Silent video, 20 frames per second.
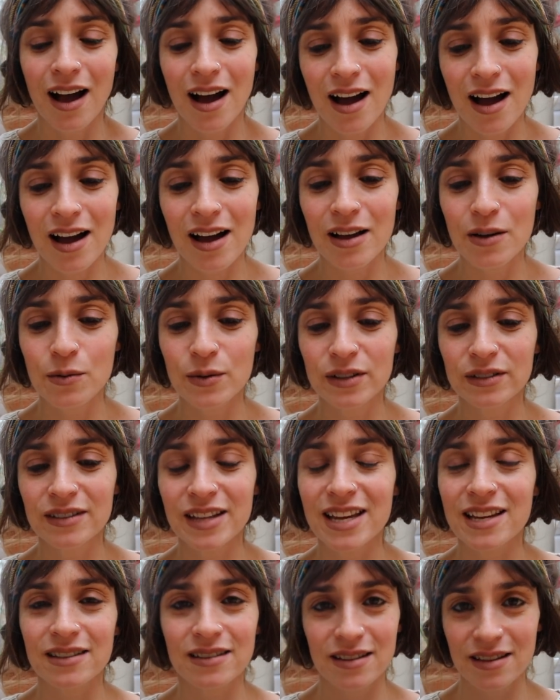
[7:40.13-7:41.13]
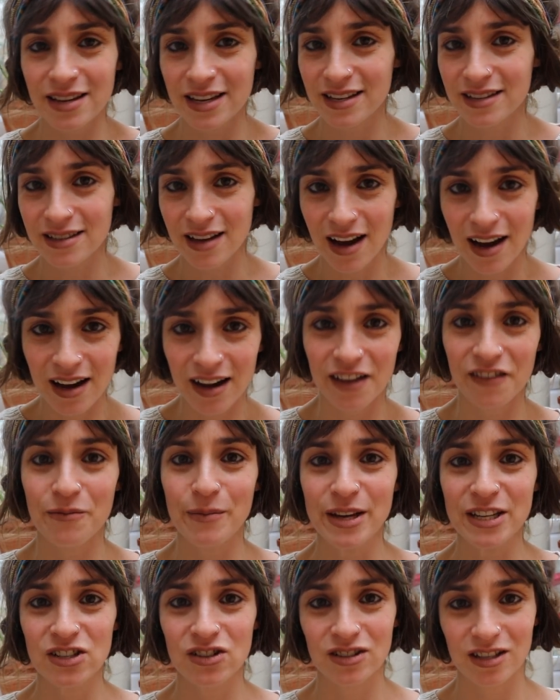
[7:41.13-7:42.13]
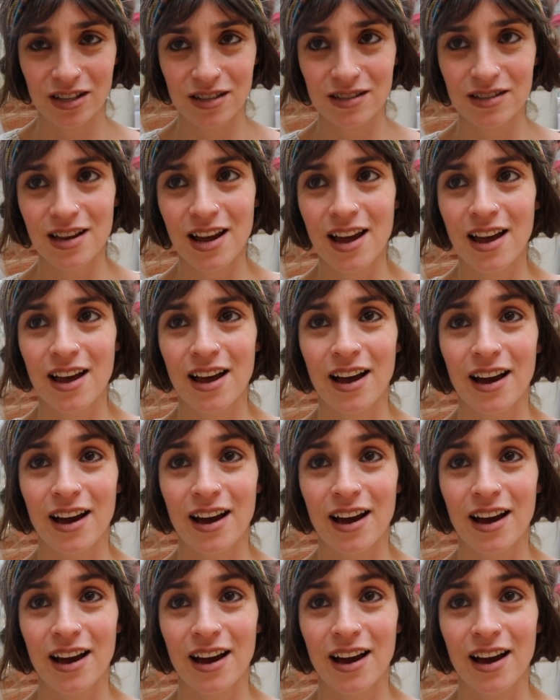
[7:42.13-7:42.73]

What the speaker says: I will link to the things that I've mentioned.